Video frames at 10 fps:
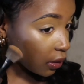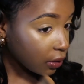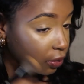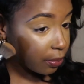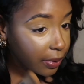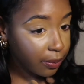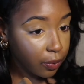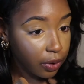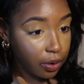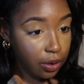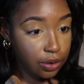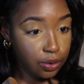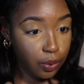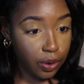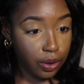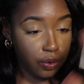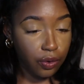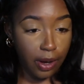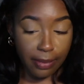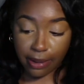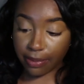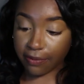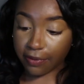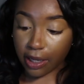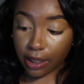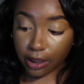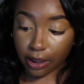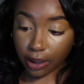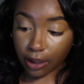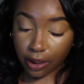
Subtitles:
a little bit more contour, or no, I might be fine.